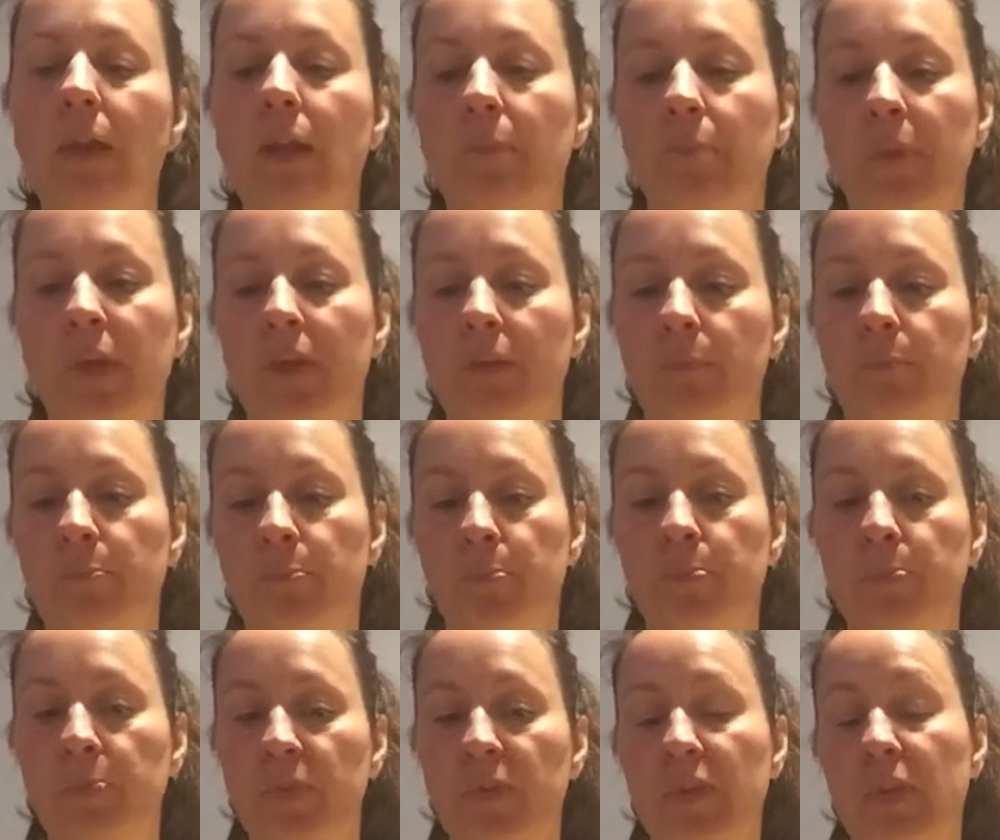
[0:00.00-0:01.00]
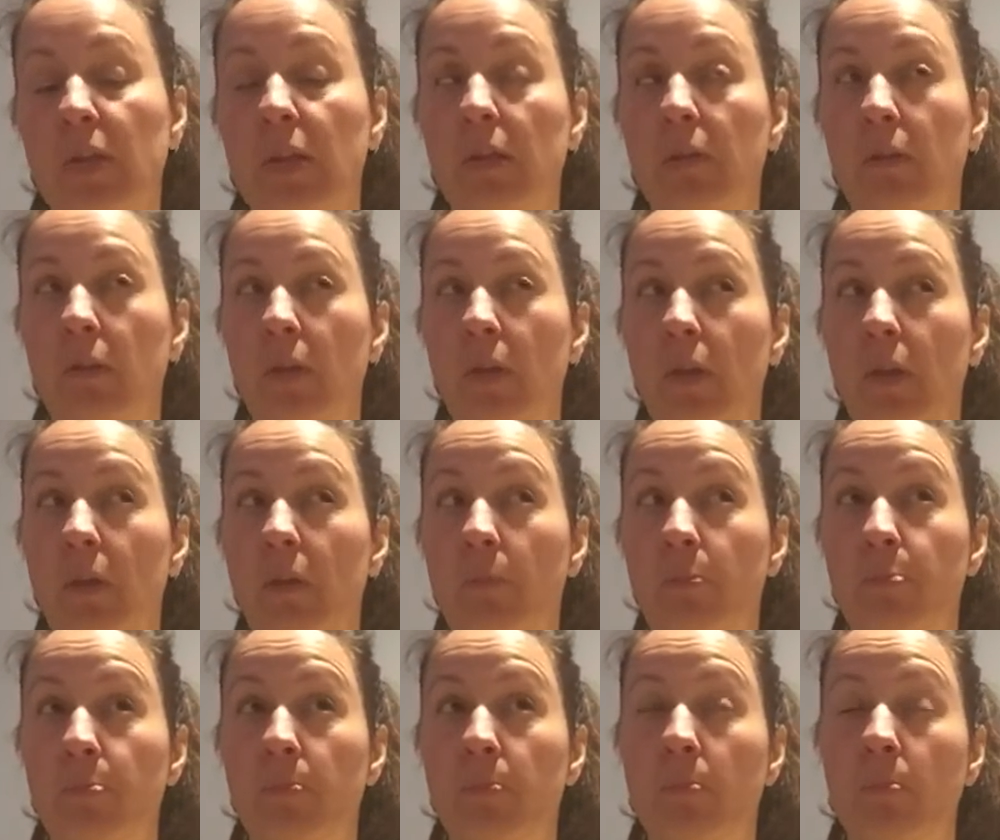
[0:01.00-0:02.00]
I mix it in the
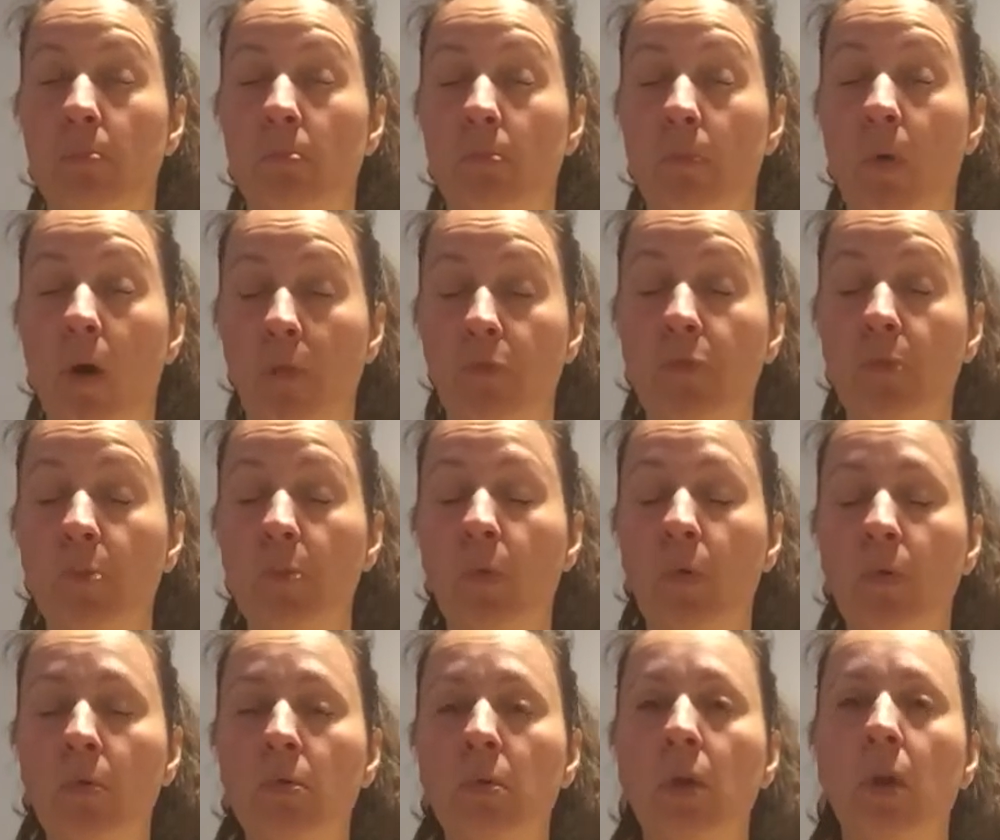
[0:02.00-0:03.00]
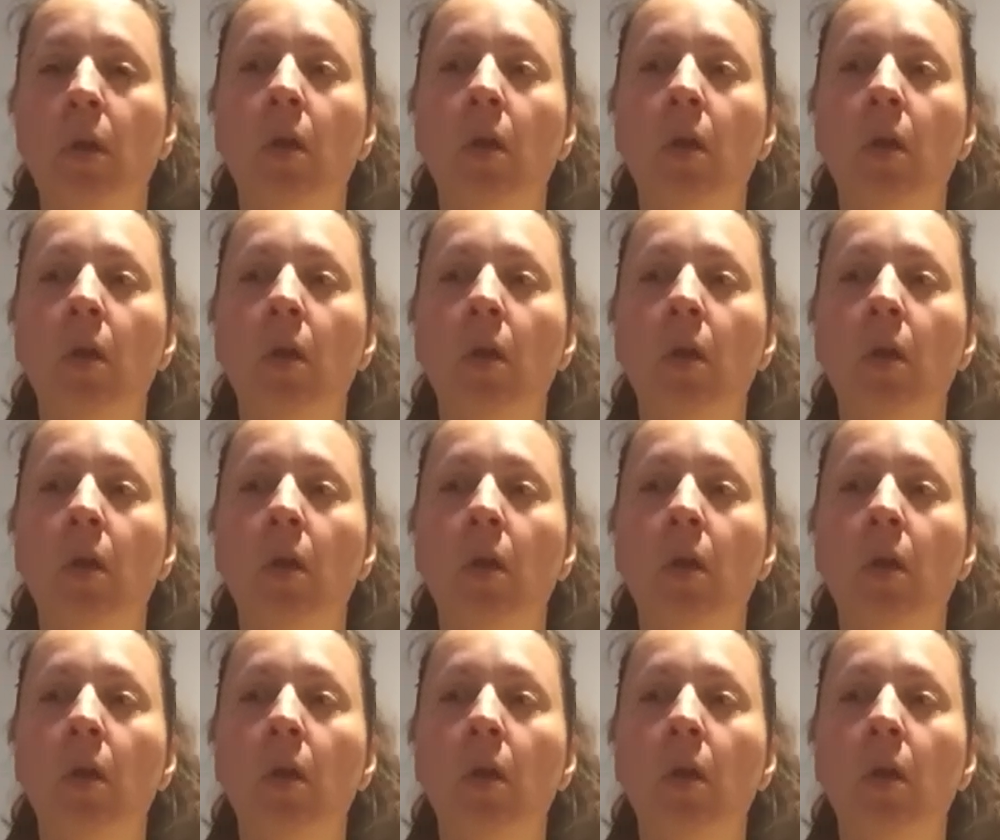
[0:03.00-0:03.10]
waffle mold.